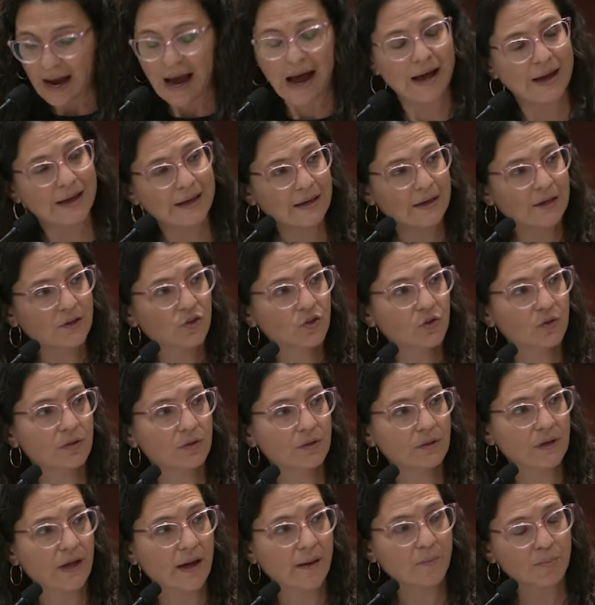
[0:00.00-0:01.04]
I
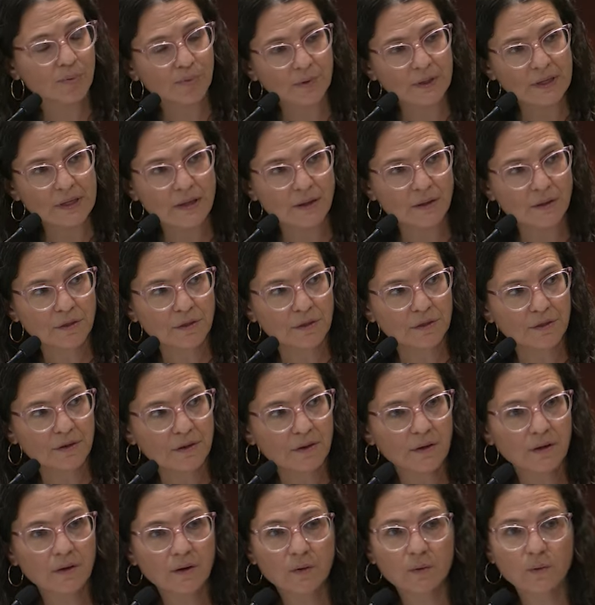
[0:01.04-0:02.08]
could not breathe
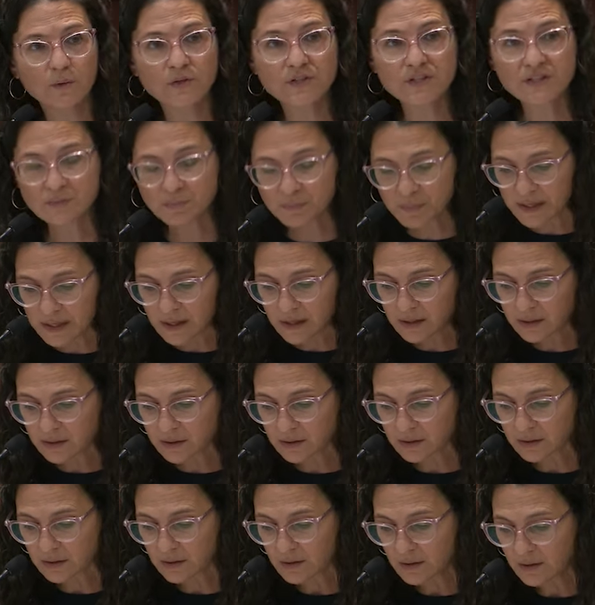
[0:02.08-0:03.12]
or
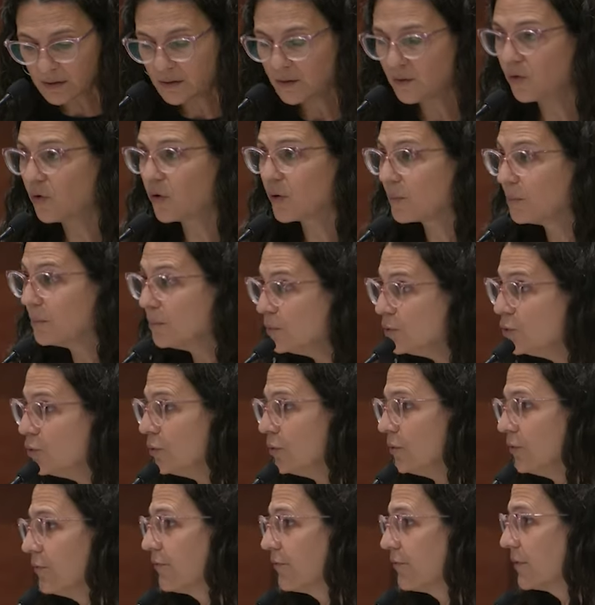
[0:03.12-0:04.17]
speak or
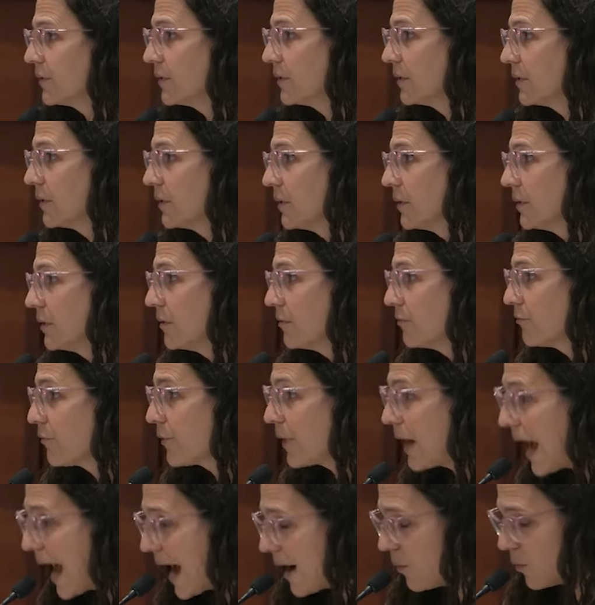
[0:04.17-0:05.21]
move
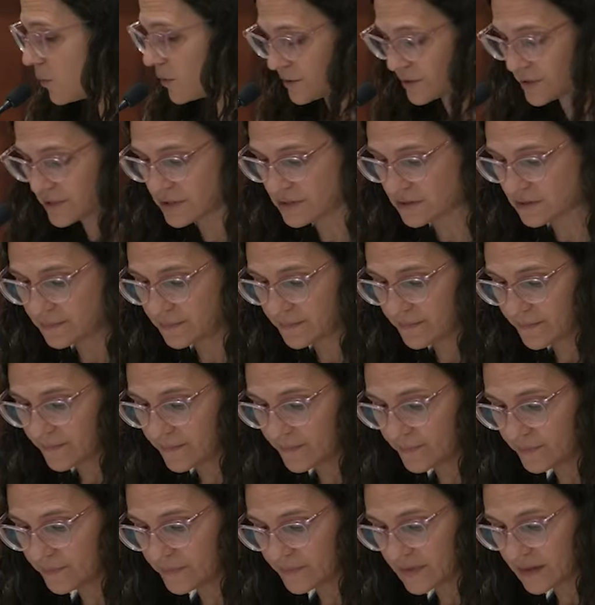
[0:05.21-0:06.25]
for hours.
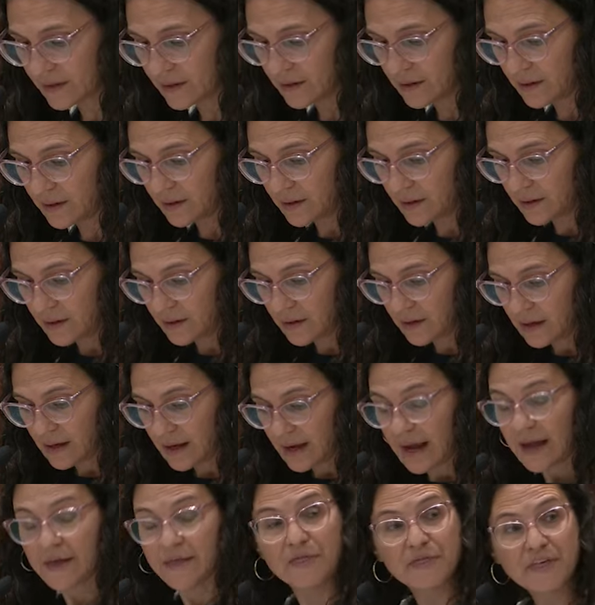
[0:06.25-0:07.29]

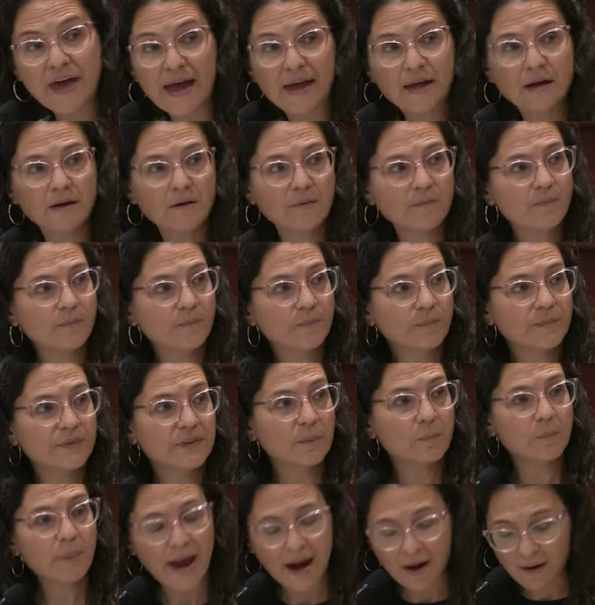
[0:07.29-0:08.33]
And then the
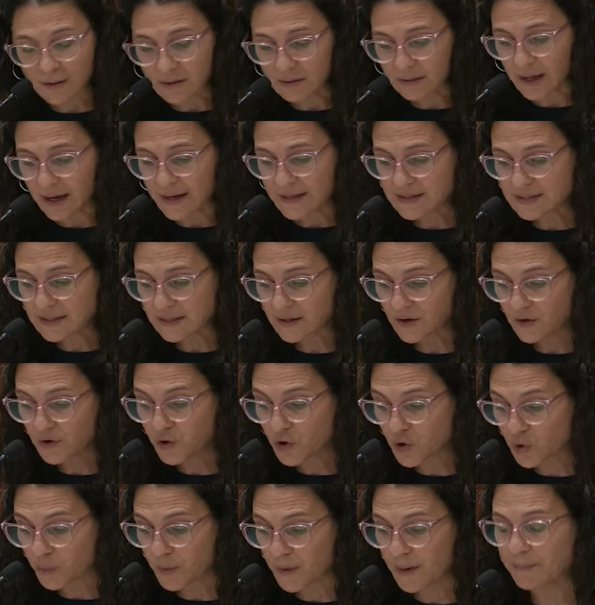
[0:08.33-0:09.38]
paralyzing,
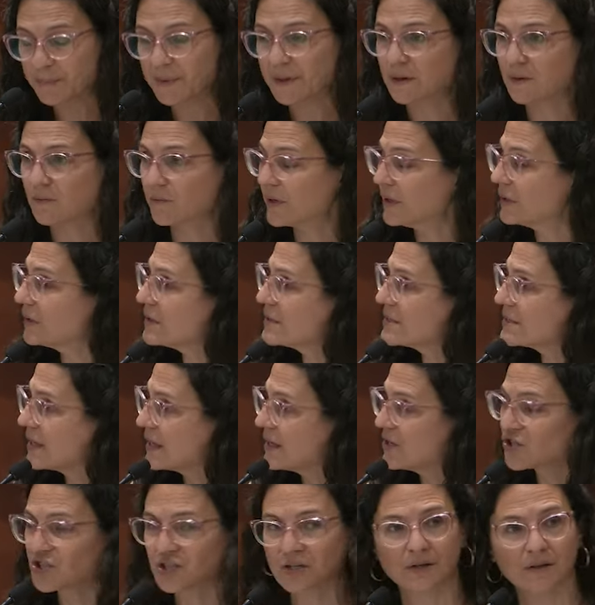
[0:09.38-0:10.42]
gripping
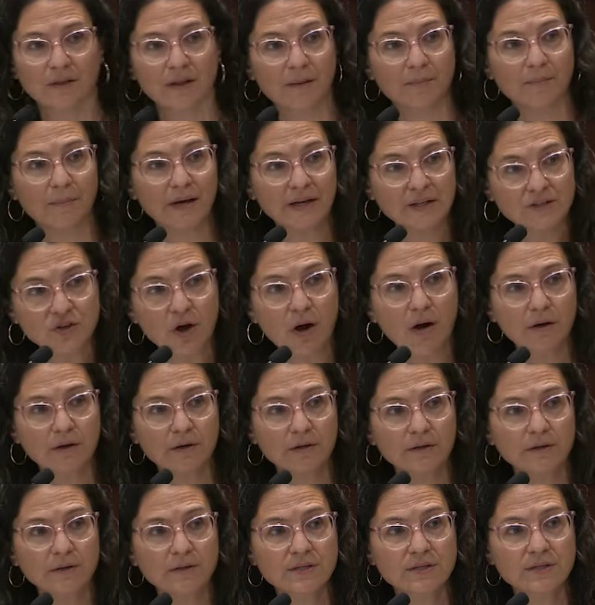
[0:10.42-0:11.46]
realization that my
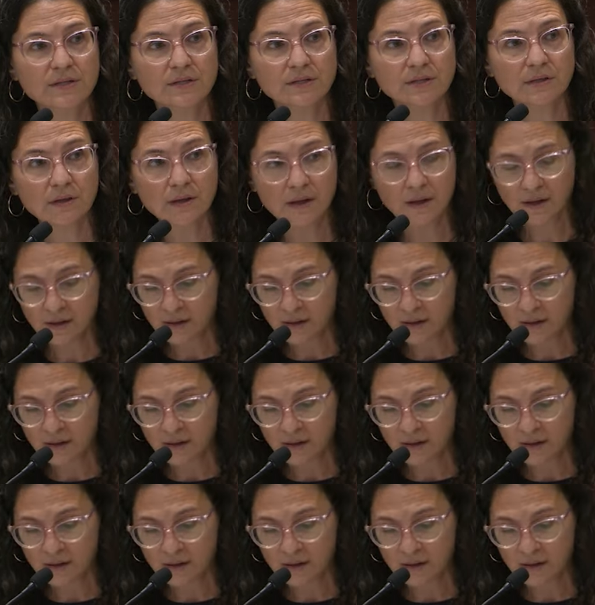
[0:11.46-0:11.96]
daughters,